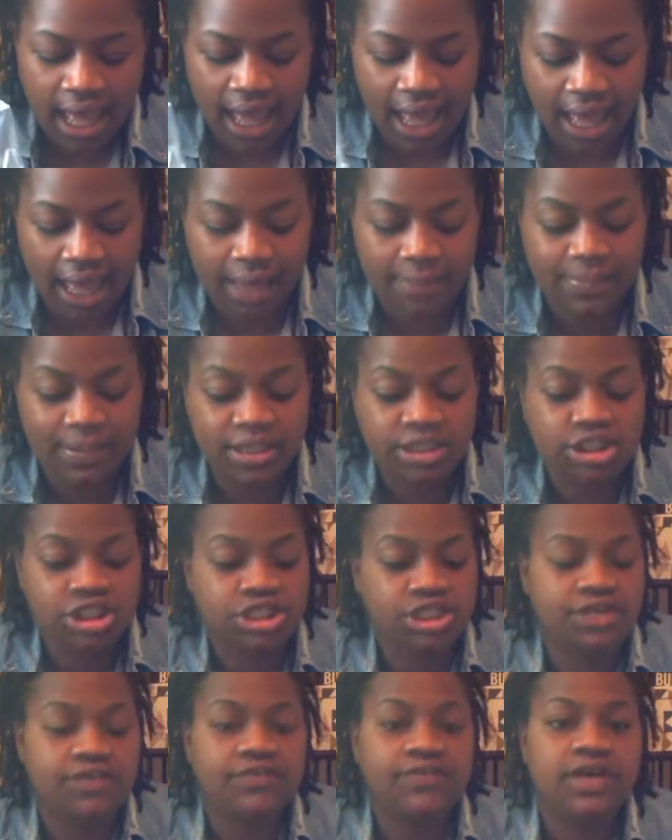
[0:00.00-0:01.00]
a bunch
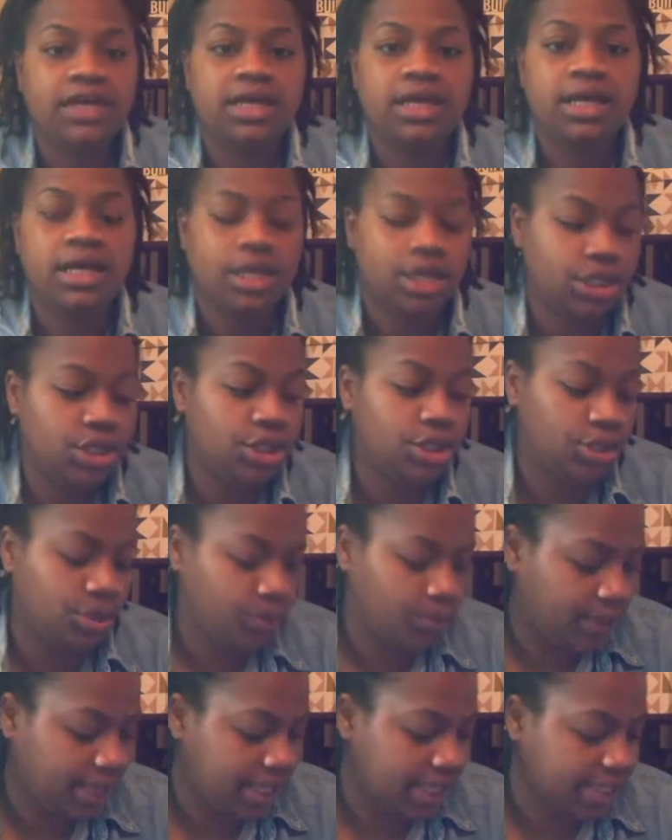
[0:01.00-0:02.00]
of new
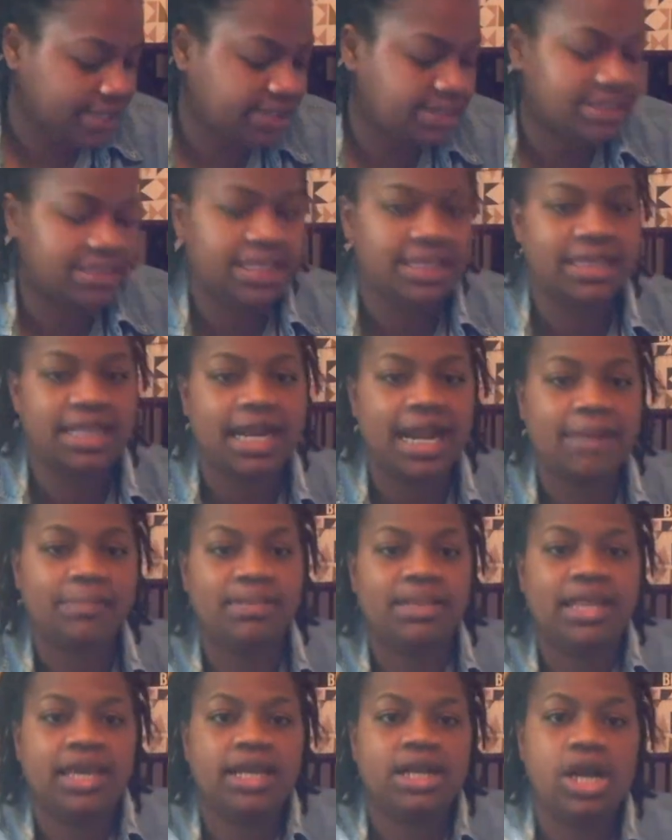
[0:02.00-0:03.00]
wicks that I
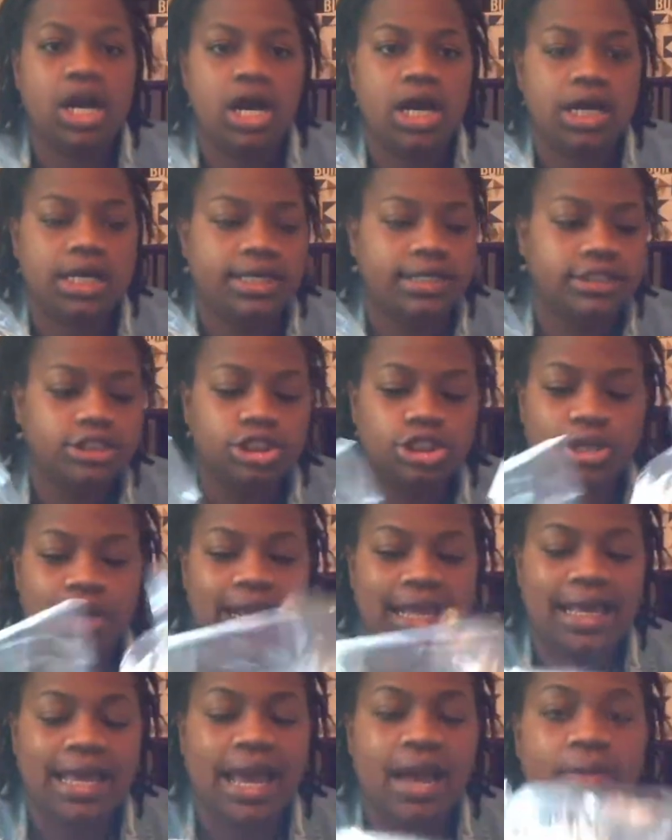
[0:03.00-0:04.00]
plan on
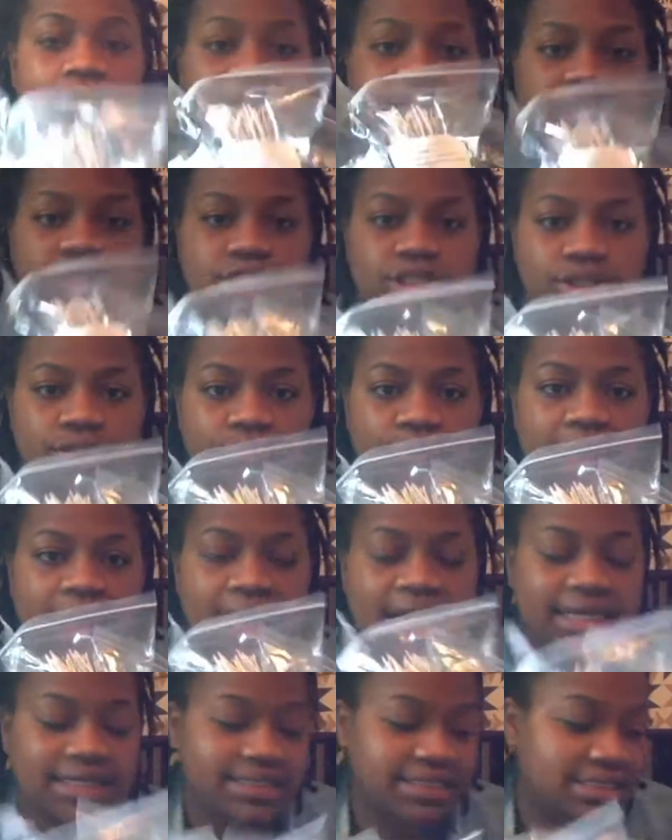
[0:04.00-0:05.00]
trying out with this new
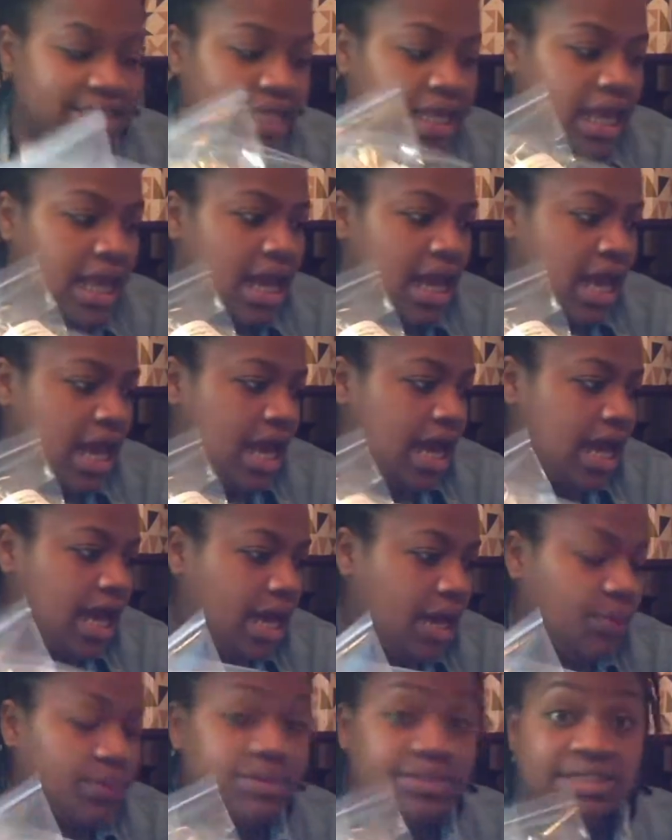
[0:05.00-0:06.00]
wax.
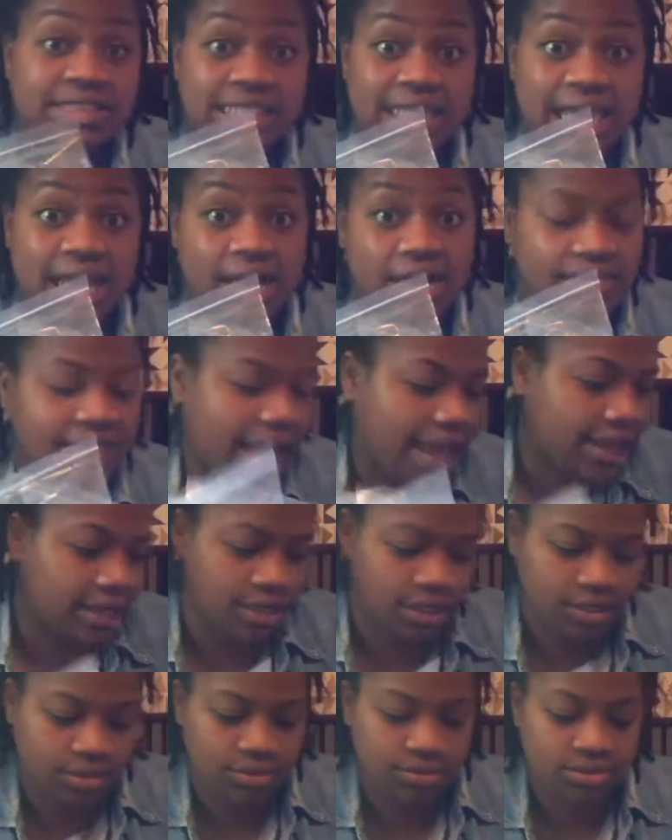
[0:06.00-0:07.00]
We'll see how that
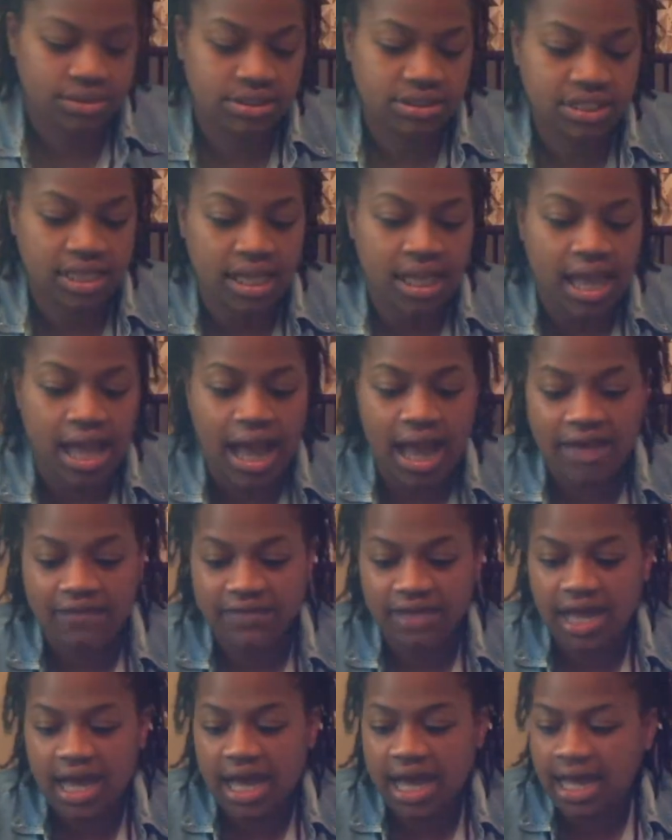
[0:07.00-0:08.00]
goes. I've
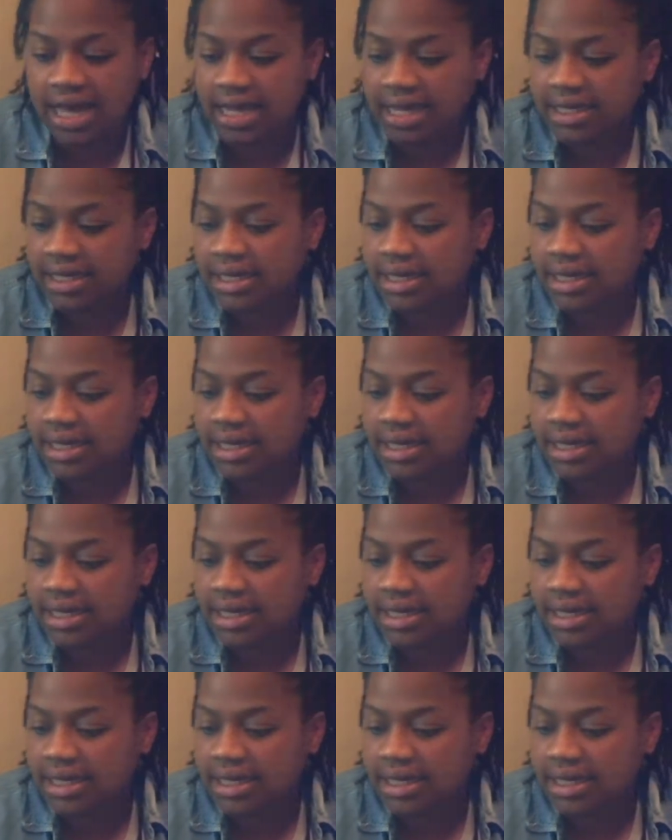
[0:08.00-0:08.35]
got